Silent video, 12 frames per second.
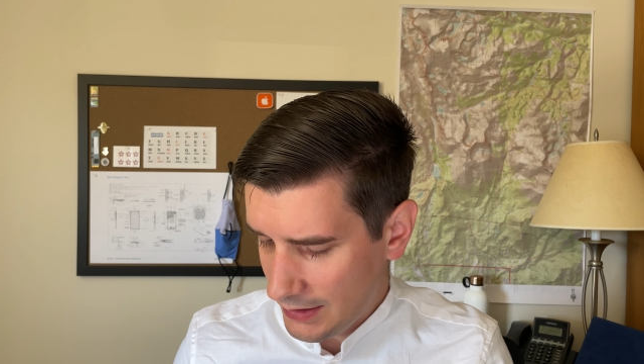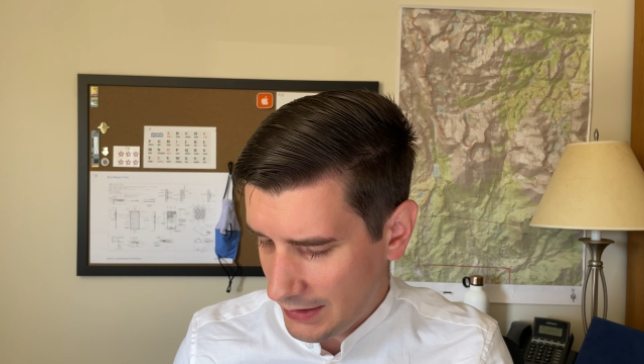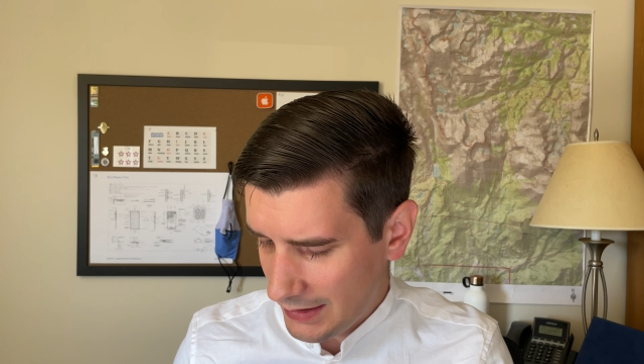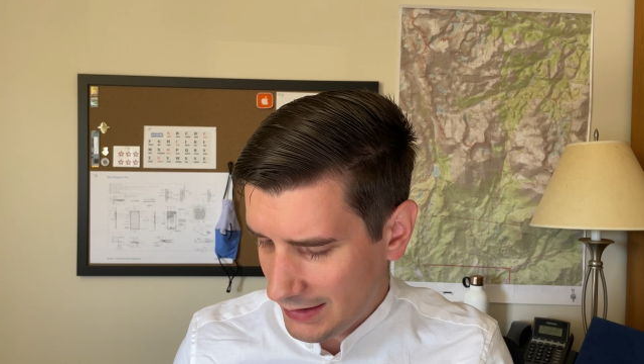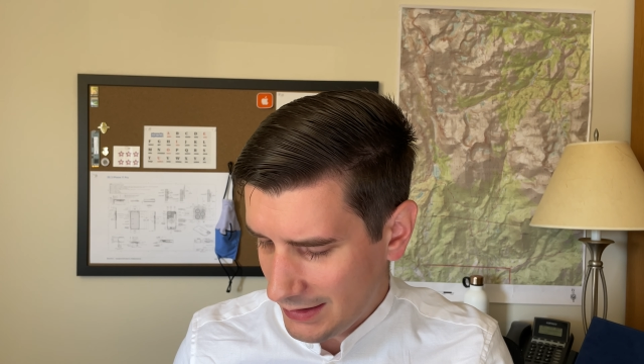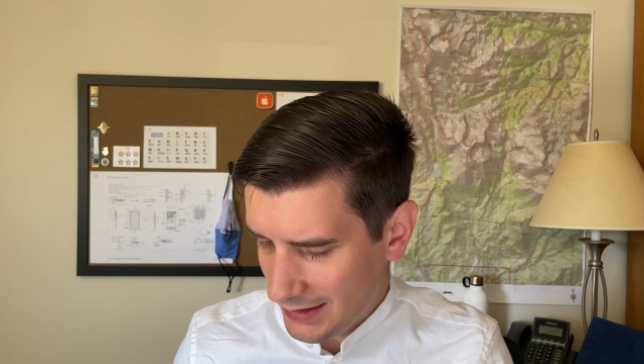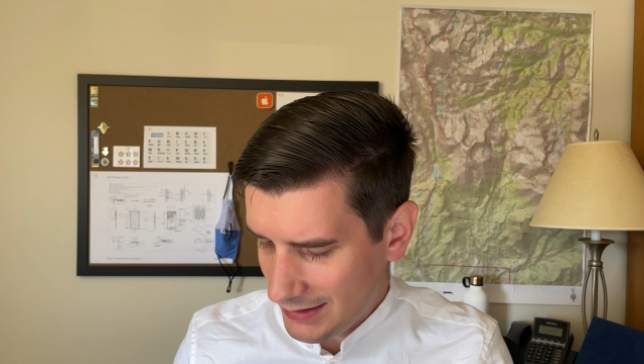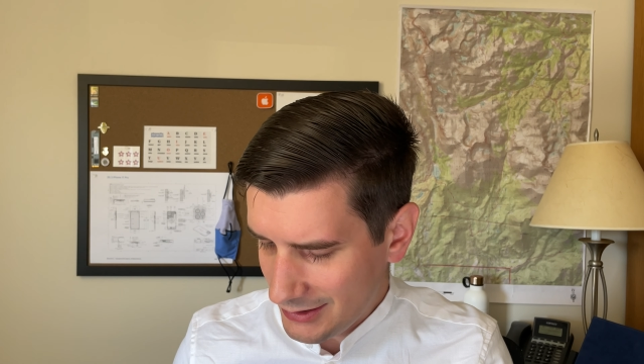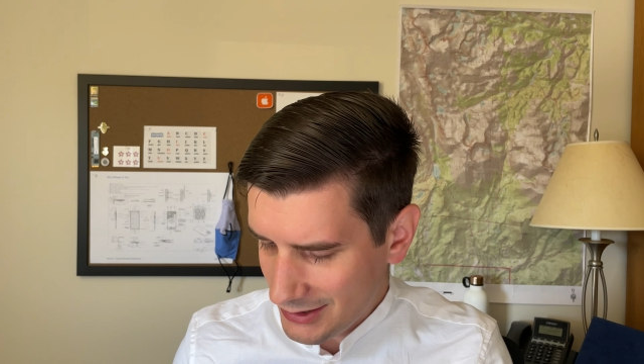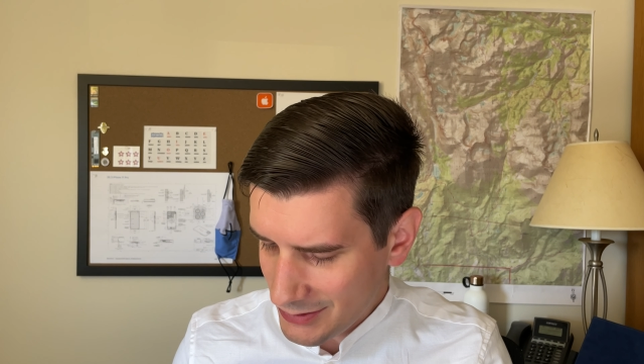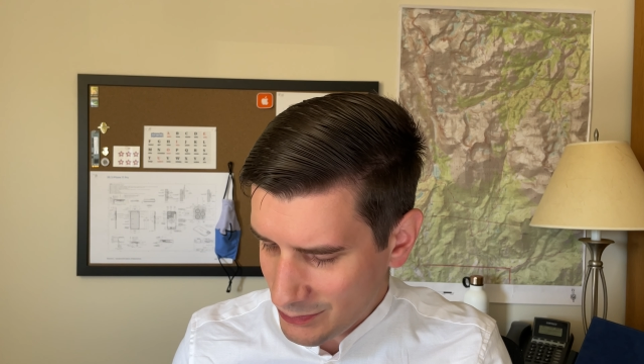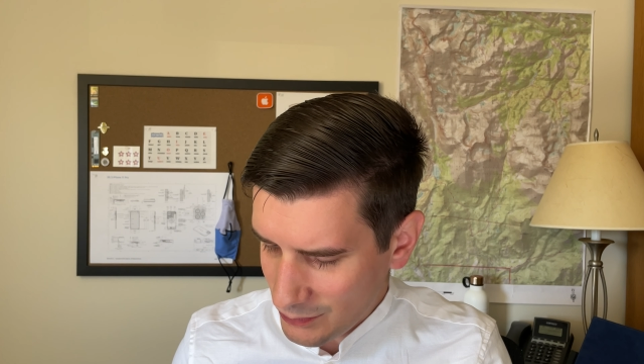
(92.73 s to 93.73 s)

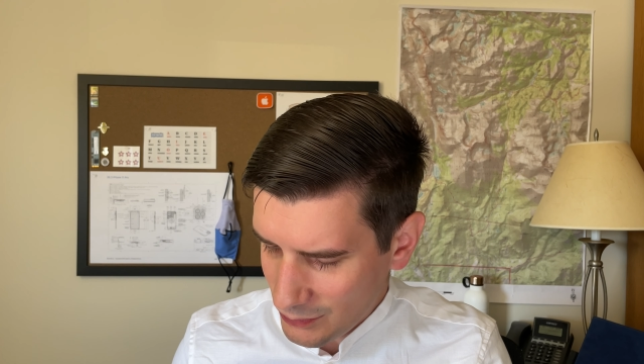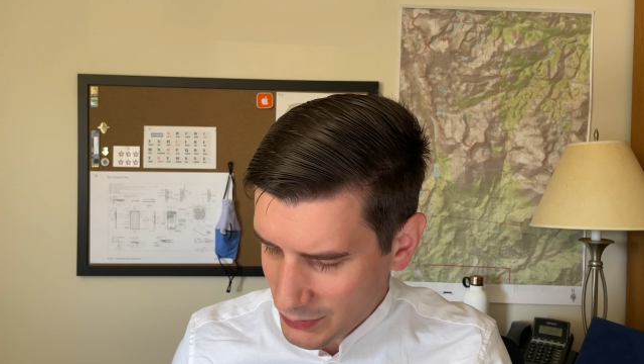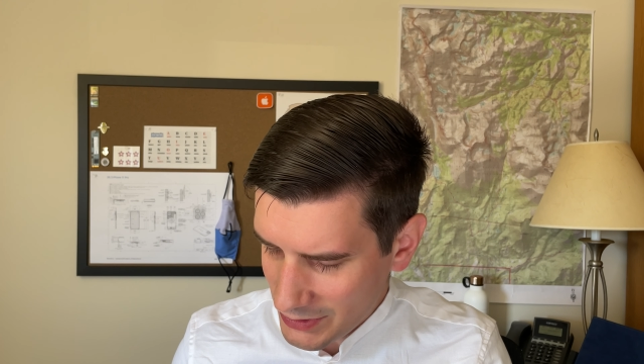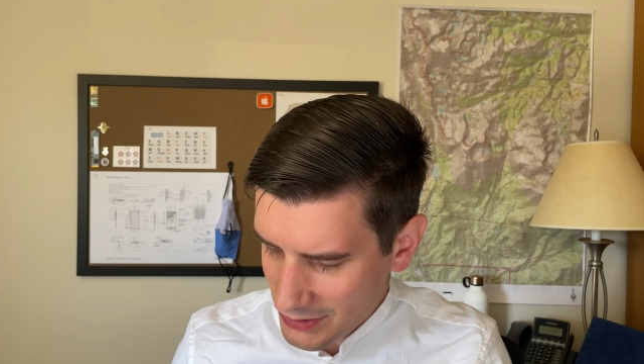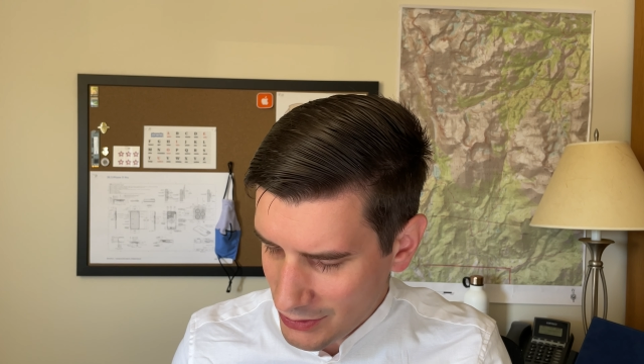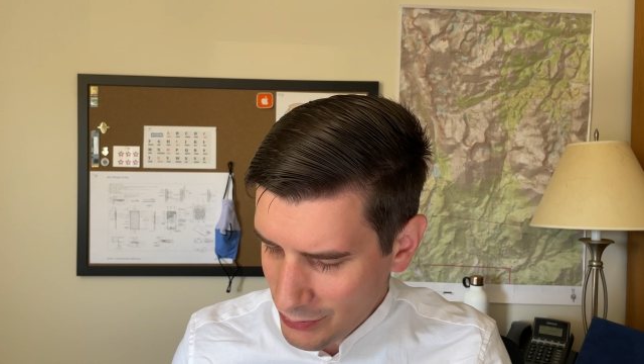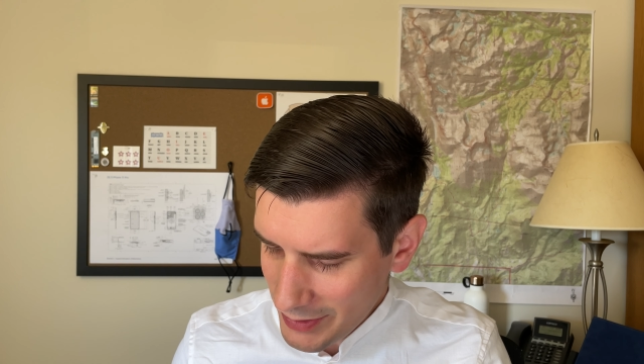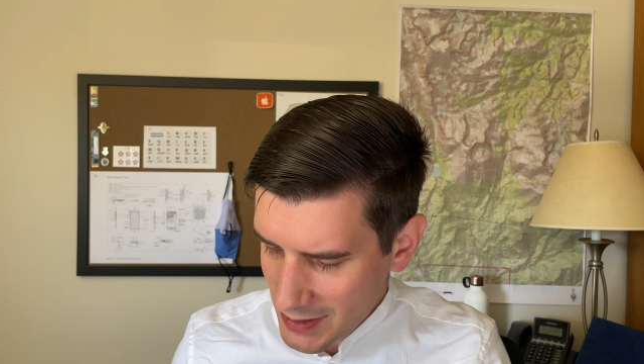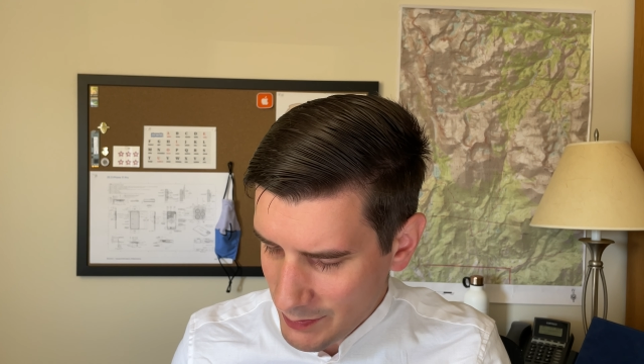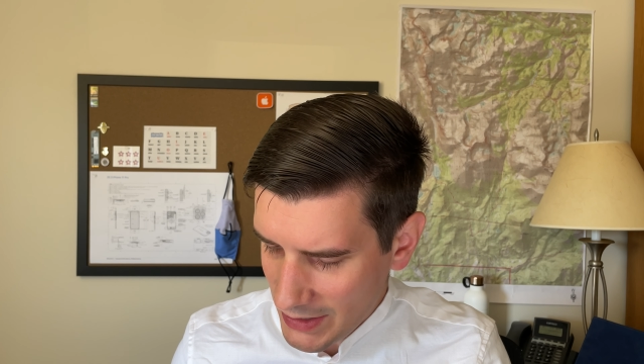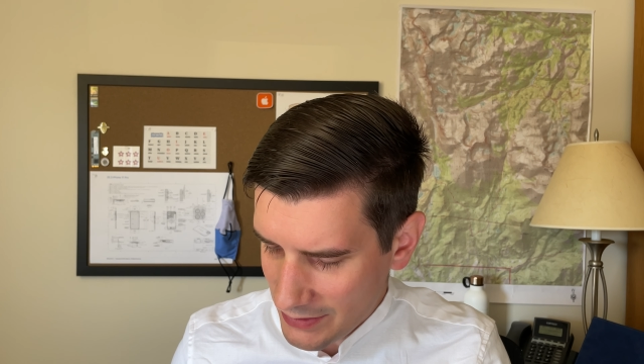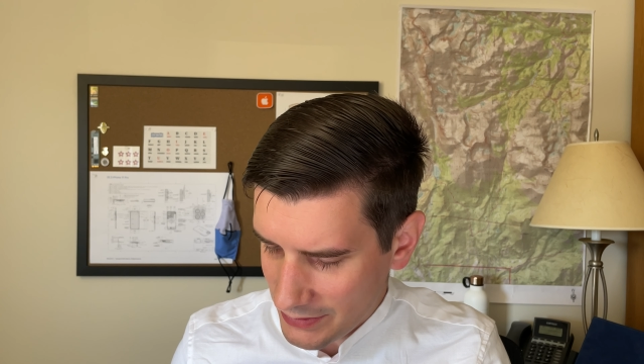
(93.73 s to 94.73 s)
And just what's annoying
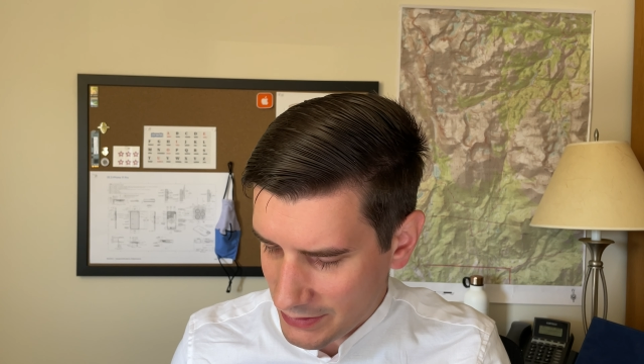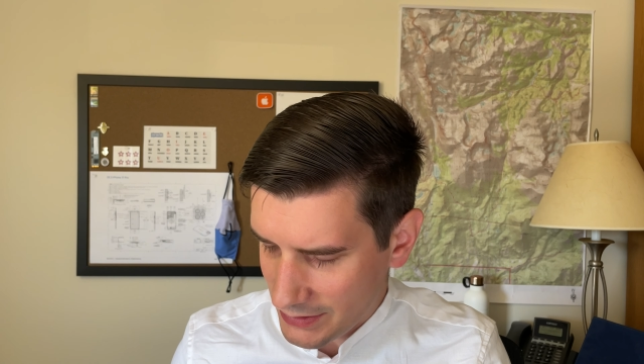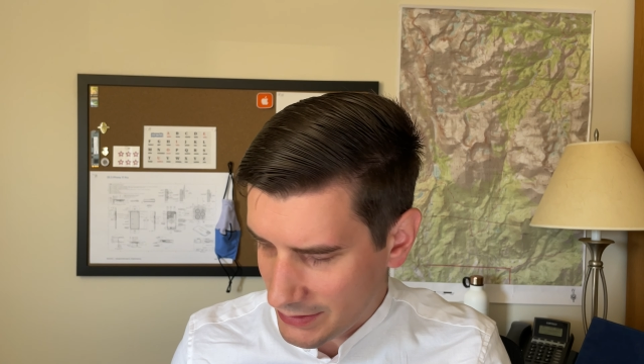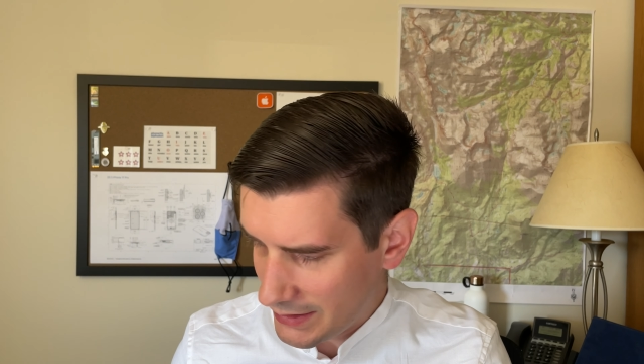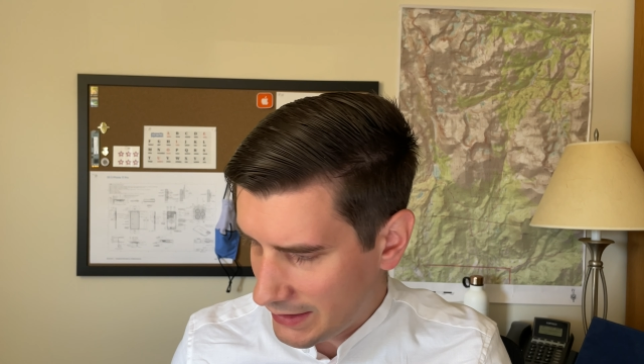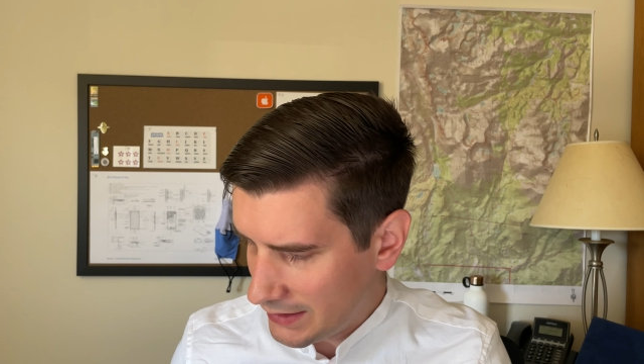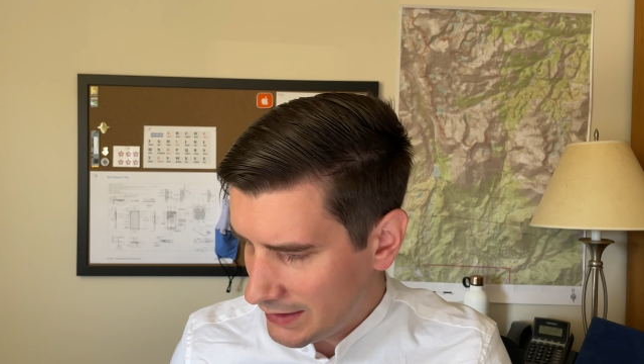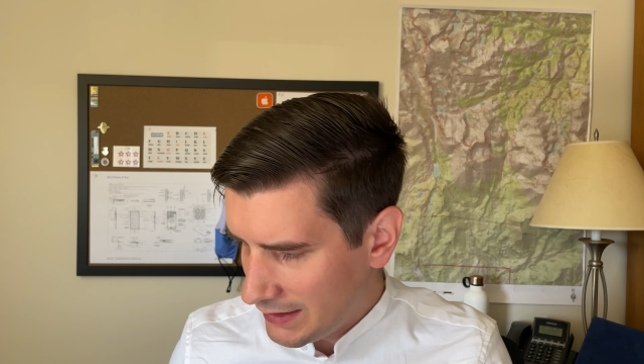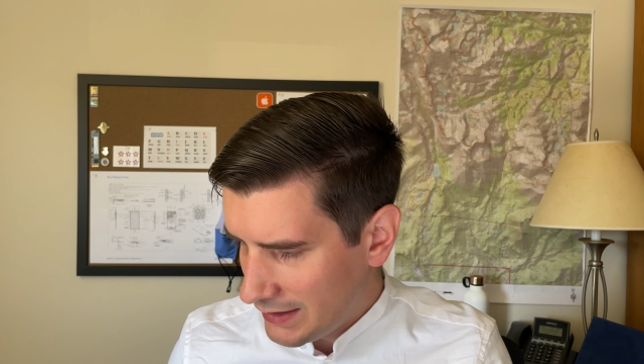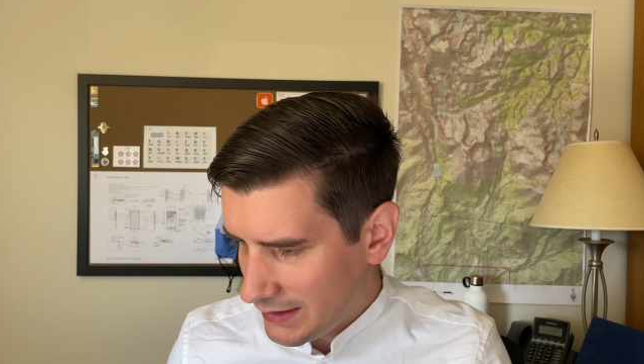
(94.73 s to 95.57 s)
about this is that